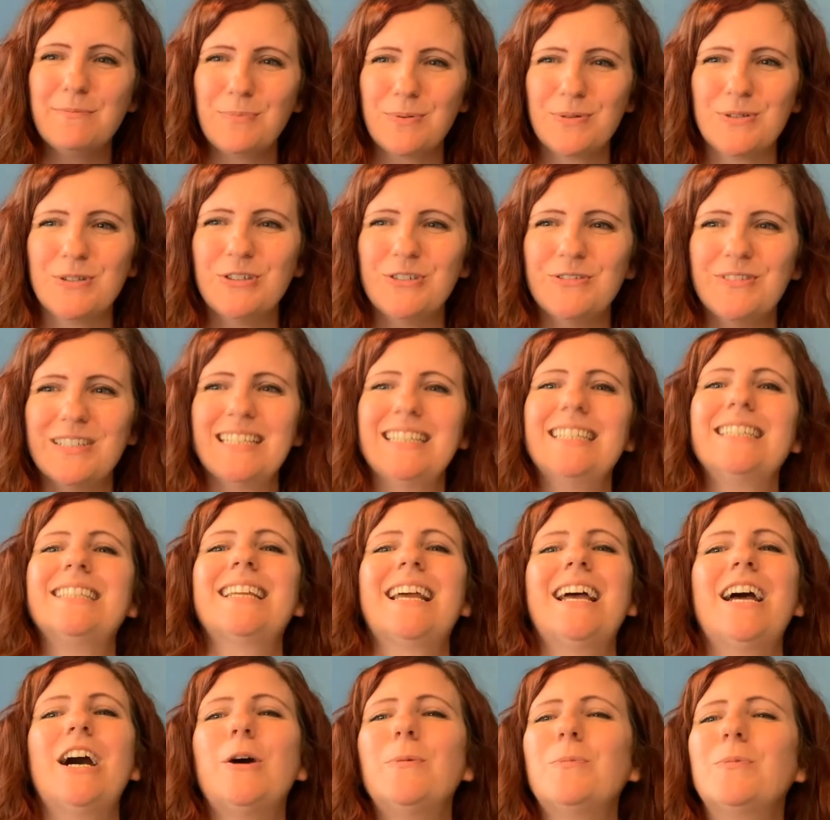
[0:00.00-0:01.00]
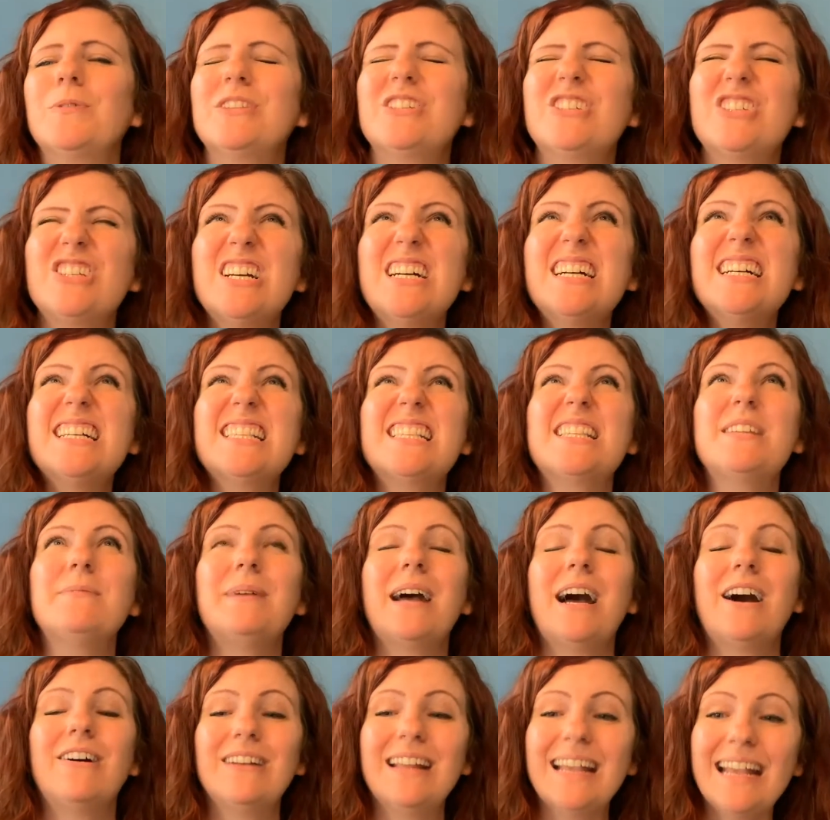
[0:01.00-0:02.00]
proven to help with just
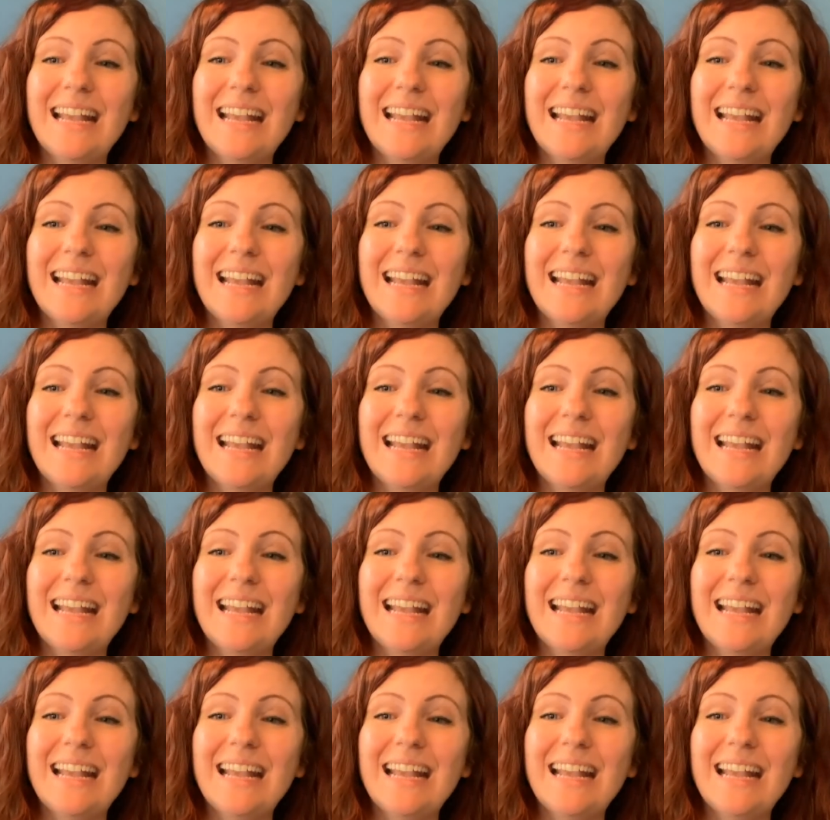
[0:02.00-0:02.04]
about